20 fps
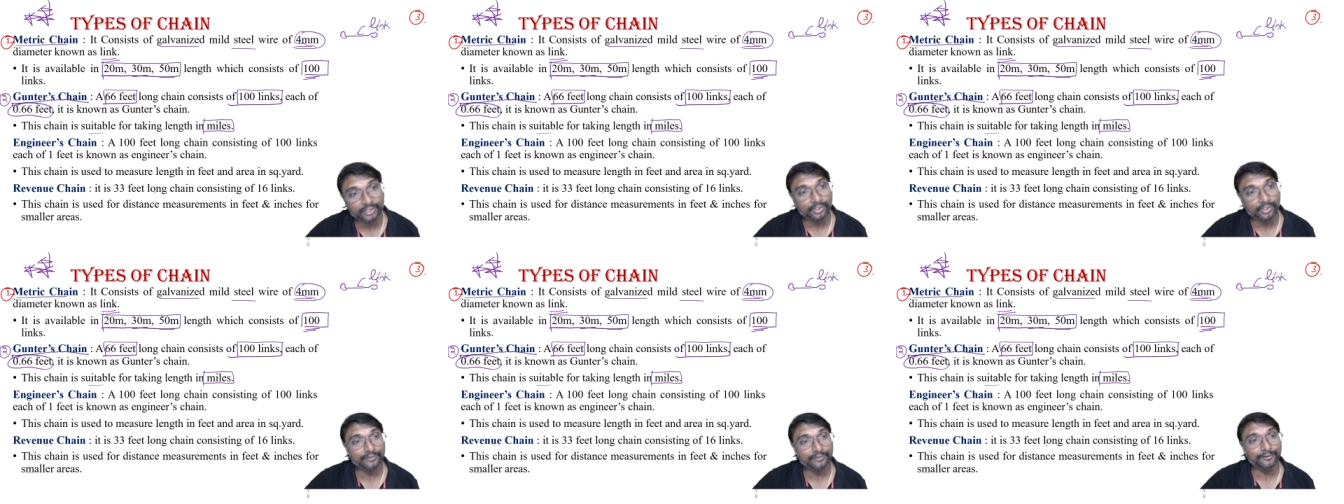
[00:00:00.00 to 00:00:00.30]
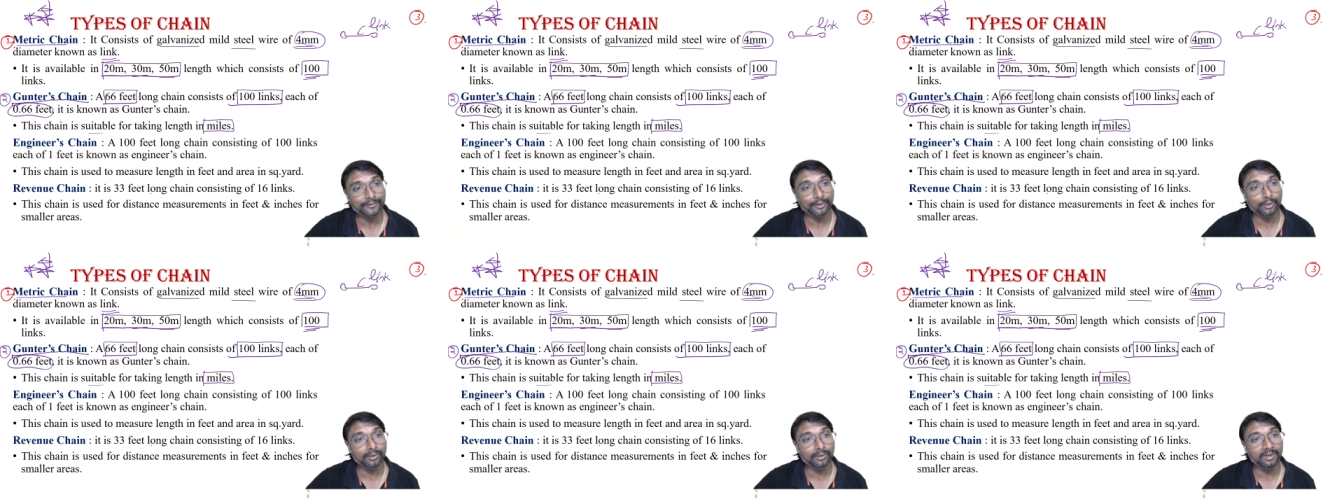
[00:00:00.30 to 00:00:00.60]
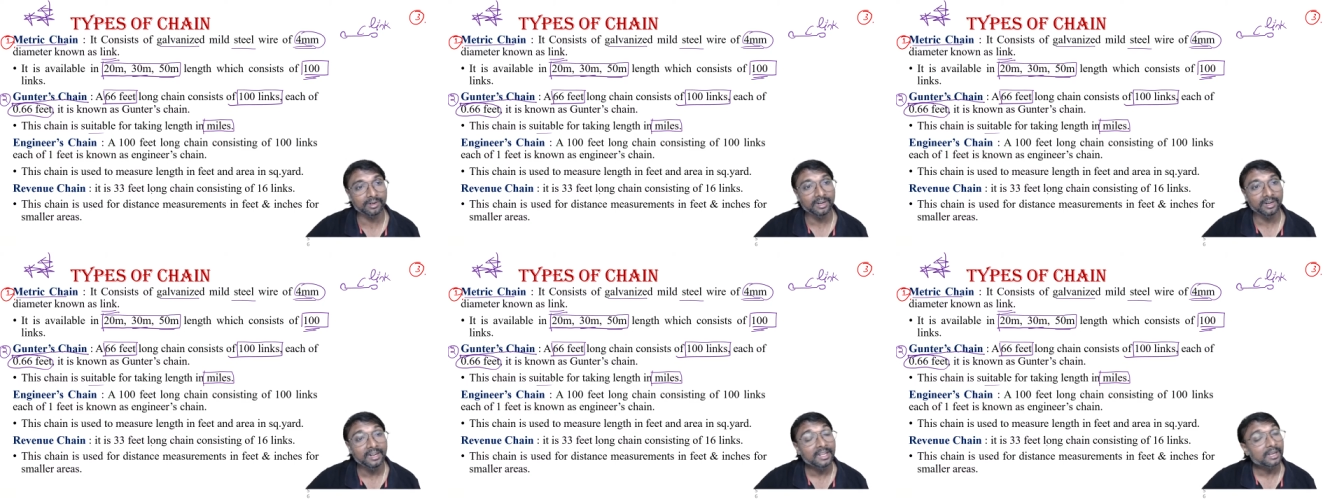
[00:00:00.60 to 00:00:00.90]

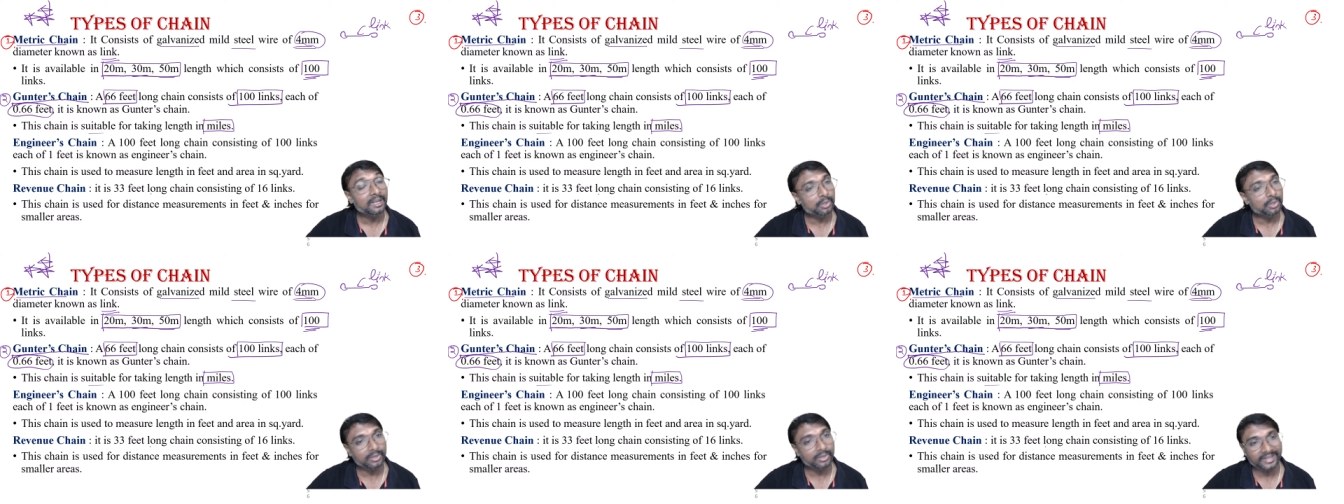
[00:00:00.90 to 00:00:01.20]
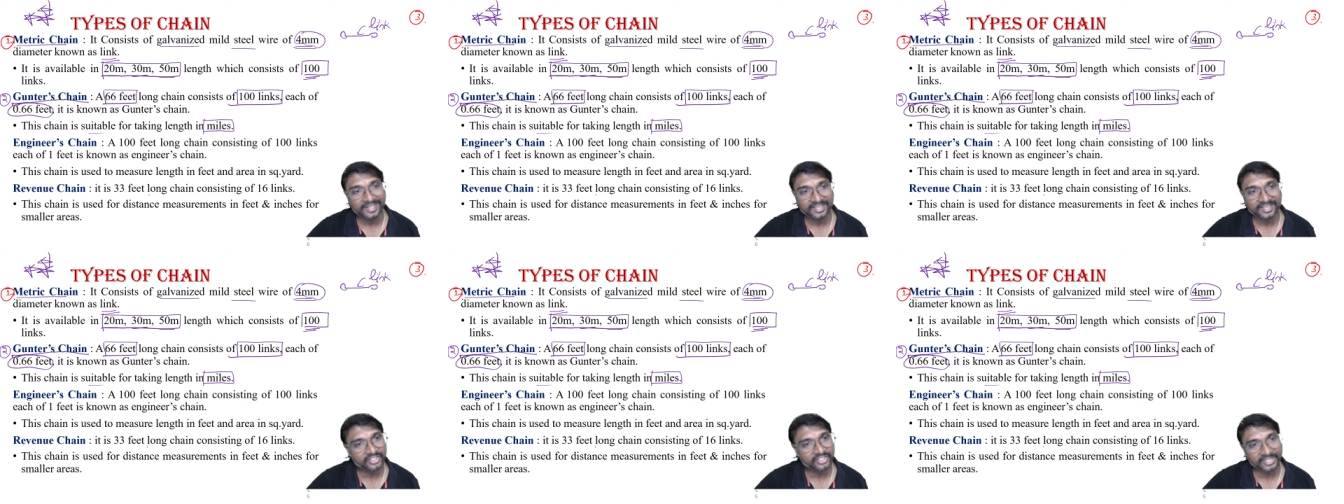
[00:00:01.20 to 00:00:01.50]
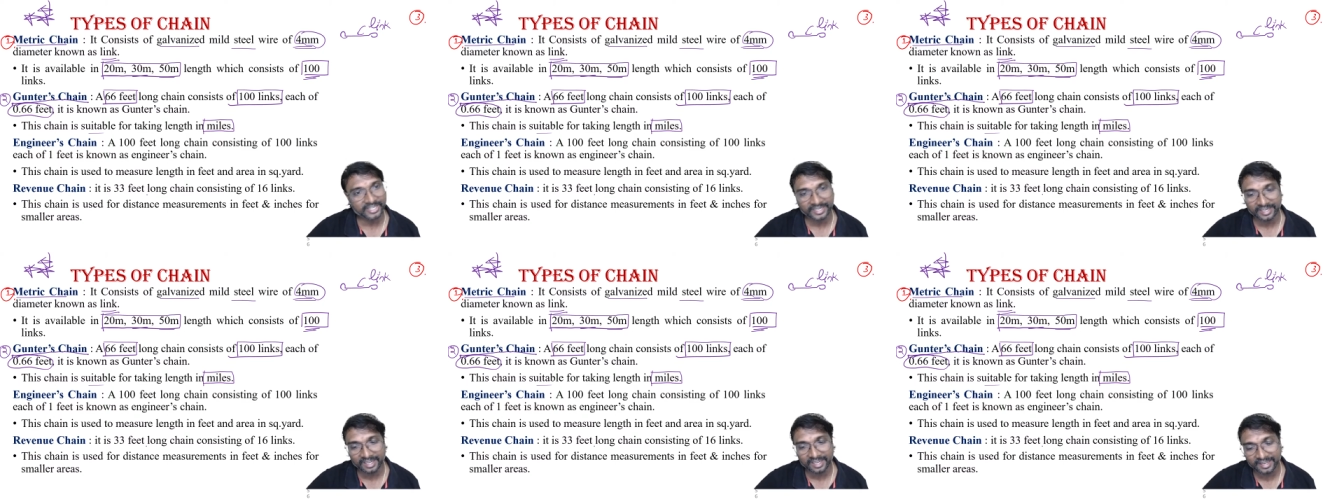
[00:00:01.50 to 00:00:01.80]
useful? Gunter's
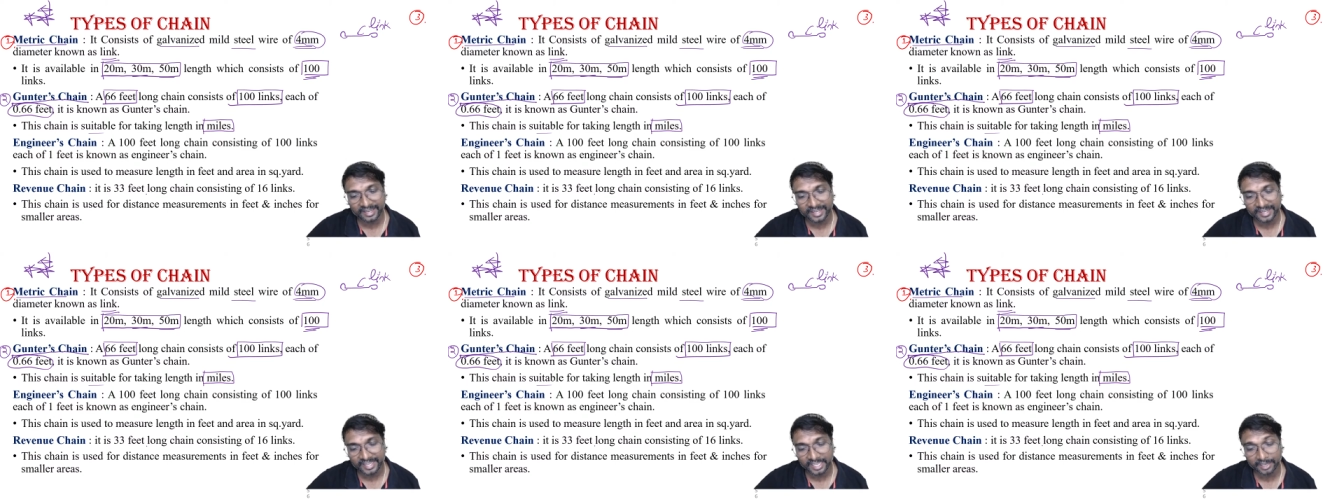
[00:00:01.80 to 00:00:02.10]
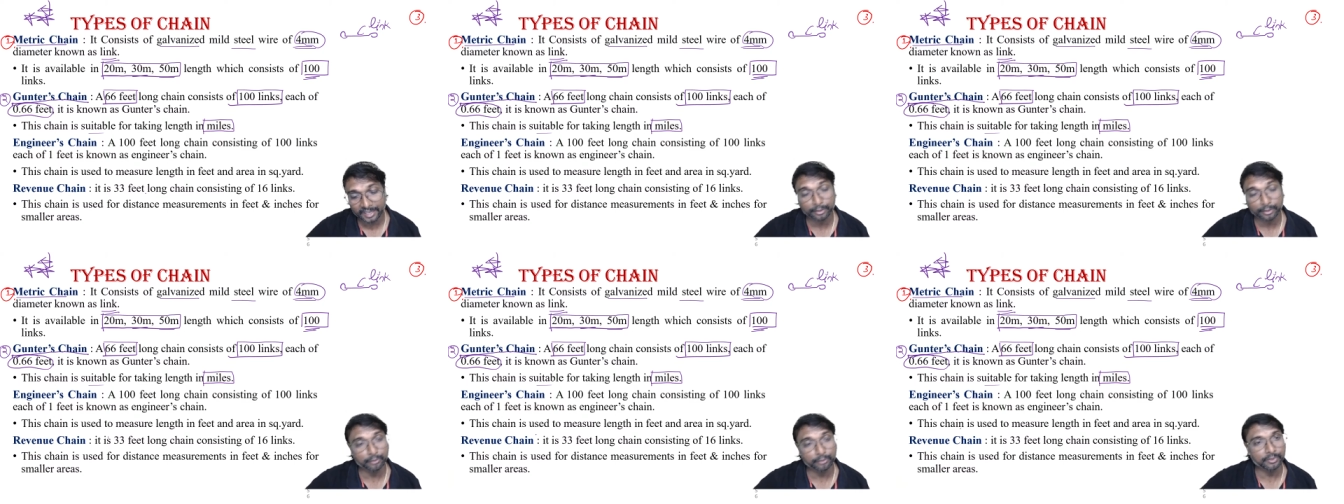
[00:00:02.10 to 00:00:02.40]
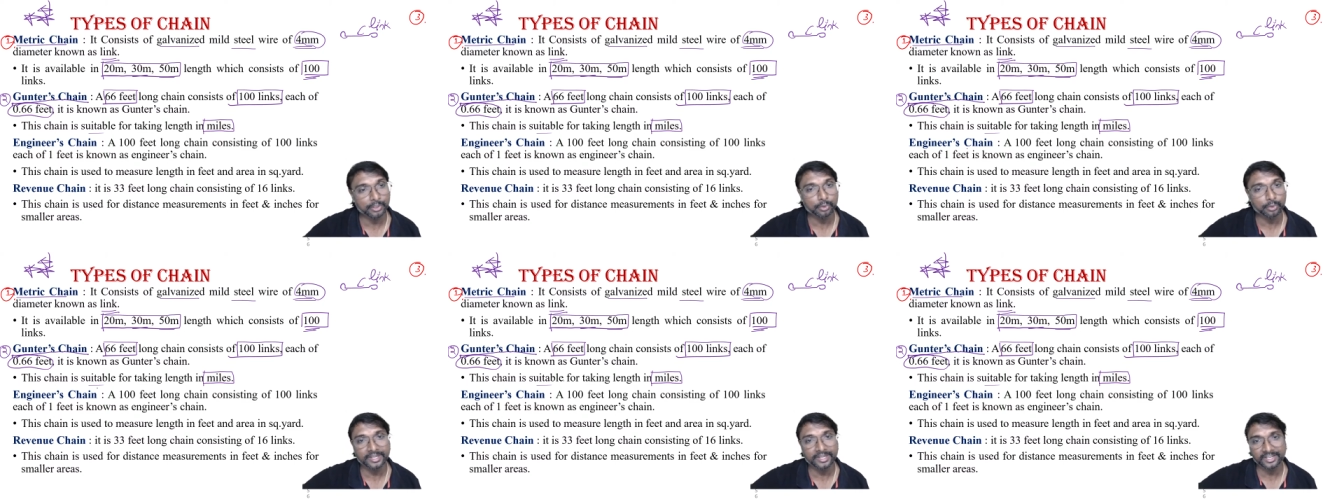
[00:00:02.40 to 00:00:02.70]
chain na
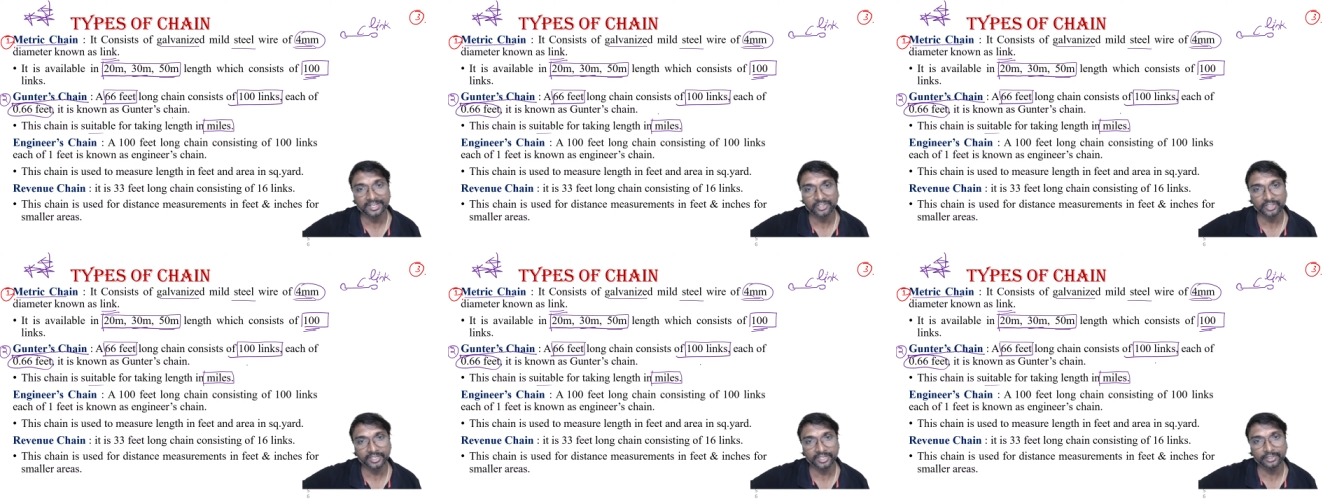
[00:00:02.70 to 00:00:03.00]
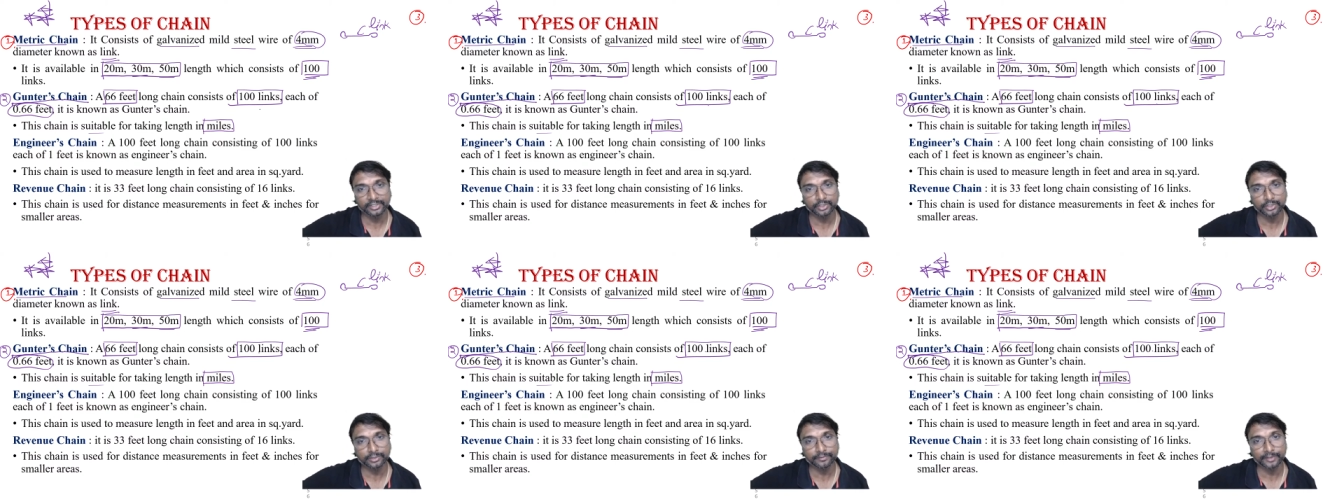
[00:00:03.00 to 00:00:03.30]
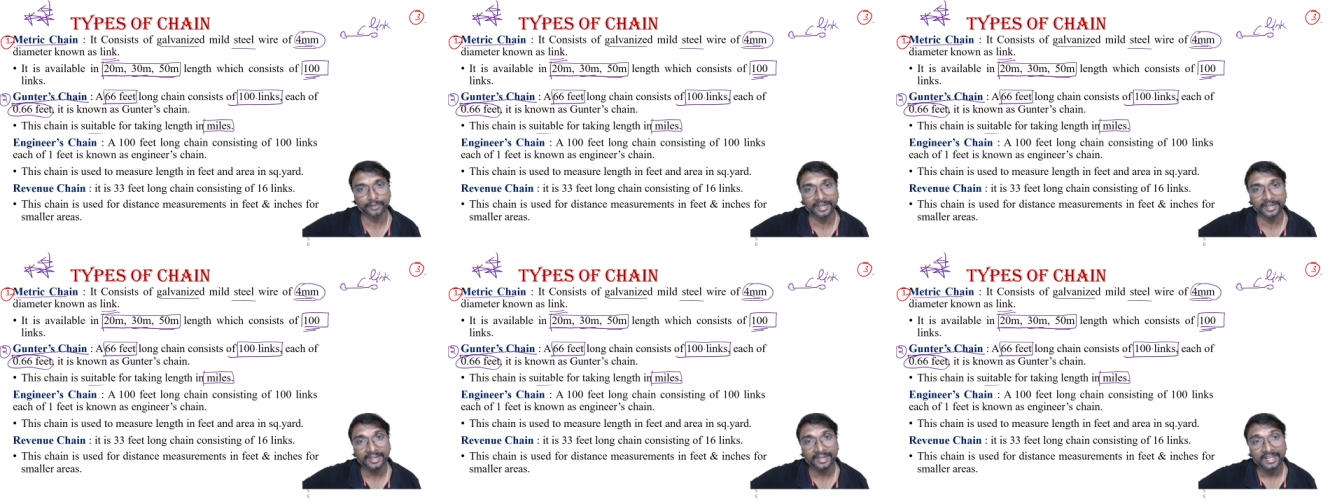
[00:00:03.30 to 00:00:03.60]
everyone, Gunter's chain is
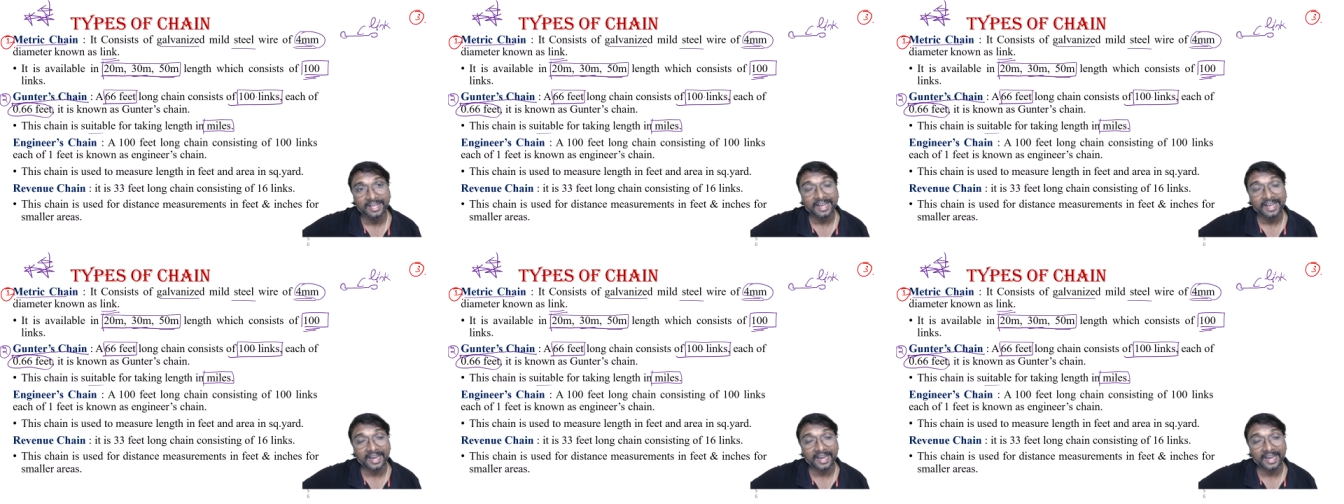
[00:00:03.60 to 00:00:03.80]
useful, right?